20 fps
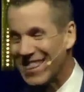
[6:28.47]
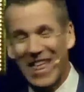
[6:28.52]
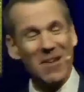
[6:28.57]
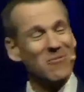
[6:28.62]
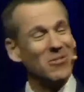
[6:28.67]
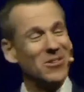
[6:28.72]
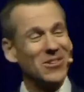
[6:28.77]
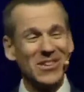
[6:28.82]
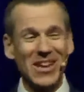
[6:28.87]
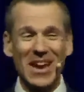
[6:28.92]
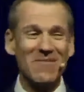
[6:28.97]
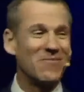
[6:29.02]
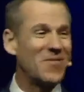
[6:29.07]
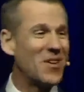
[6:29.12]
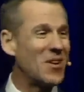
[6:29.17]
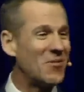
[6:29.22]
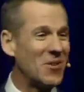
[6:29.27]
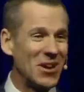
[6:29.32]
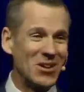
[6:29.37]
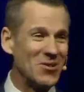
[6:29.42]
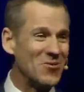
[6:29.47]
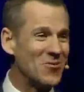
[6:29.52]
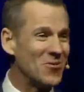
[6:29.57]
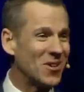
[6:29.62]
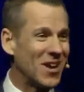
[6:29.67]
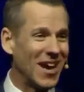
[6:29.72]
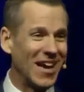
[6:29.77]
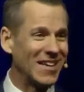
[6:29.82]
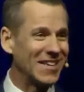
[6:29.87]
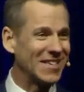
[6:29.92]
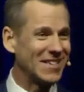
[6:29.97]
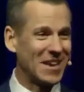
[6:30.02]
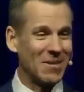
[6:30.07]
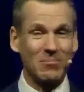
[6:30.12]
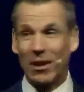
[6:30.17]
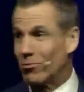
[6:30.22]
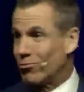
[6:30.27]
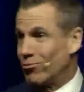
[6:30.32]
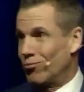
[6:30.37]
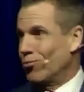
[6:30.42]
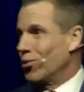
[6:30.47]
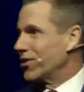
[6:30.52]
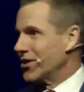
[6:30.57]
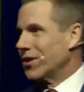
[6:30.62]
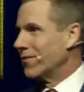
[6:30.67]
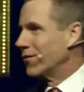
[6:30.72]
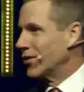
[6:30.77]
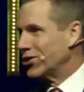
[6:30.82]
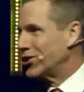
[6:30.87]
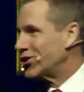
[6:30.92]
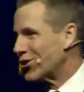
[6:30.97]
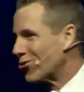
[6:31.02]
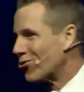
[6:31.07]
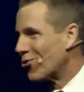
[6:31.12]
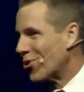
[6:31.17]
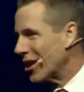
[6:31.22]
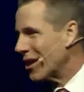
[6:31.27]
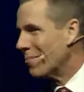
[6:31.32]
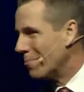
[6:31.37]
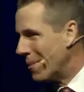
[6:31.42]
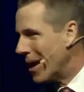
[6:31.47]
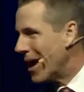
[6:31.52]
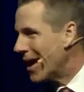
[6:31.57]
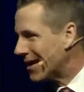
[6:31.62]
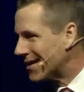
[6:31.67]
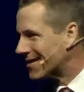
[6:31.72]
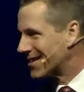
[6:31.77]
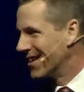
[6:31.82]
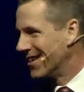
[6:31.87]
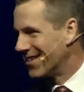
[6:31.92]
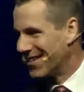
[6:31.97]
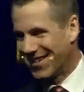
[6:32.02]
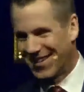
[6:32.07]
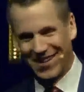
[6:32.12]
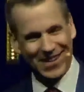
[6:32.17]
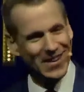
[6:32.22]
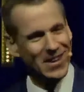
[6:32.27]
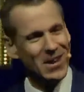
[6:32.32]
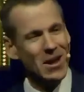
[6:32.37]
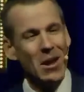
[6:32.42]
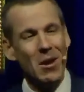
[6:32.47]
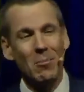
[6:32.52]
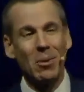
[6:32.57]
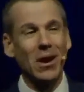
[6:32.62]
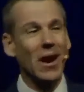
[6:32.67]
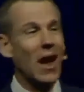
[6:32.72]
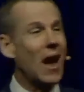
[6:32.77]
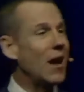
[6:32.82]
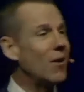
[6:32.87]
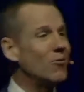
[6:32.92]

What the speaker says: that was a very new concept. I wasn't even sure what it meant. But I